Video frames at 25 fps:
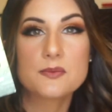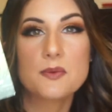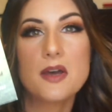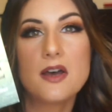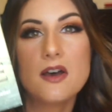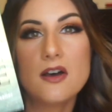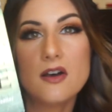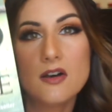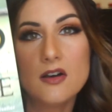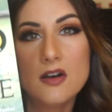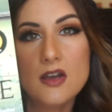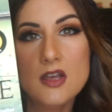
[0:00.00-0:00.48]

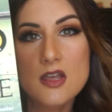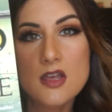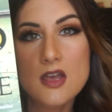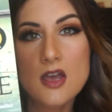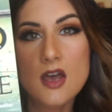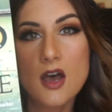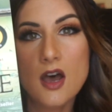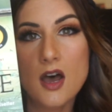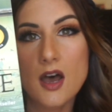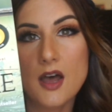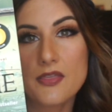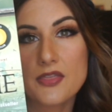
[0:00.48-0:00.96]
well,
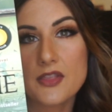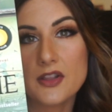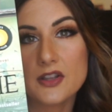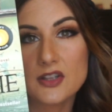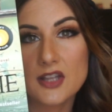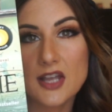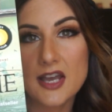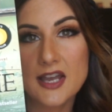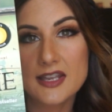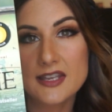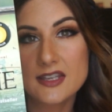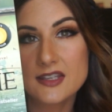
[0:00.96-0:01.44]
The
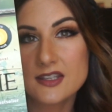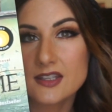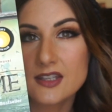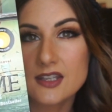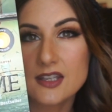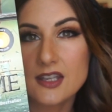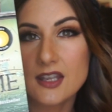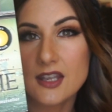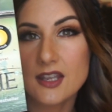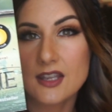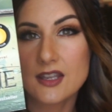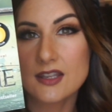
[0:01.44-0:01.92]
Lying
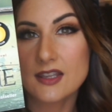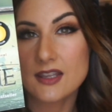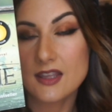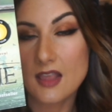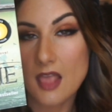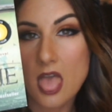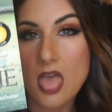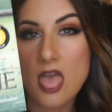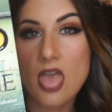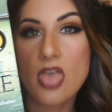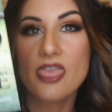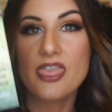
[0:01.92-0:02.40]
Game.
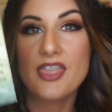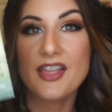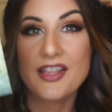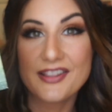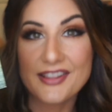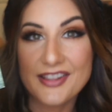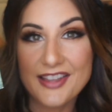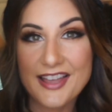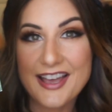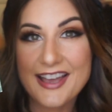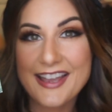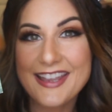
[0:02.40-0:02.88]
The
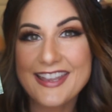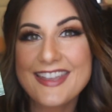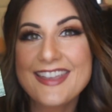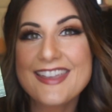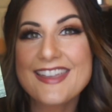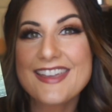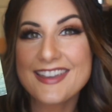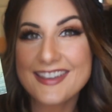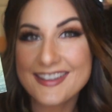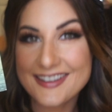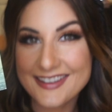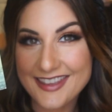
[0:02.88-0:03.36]

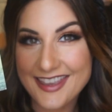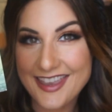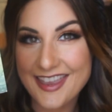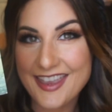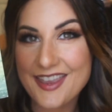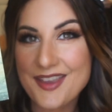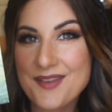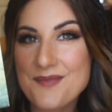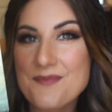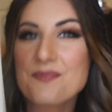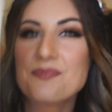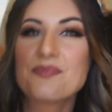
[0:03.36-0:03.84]
Lying
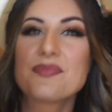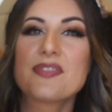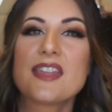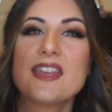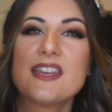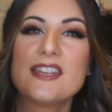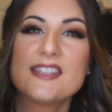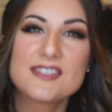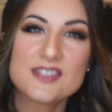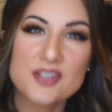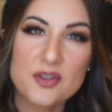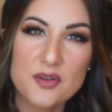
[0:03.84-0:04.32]
Game.
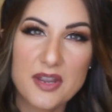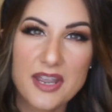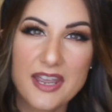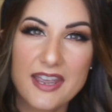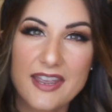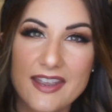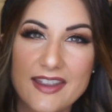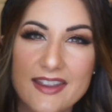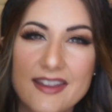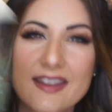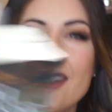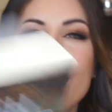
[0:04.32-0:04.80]
It's
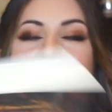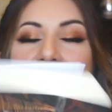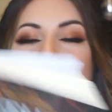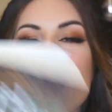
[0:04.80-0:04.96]
okay.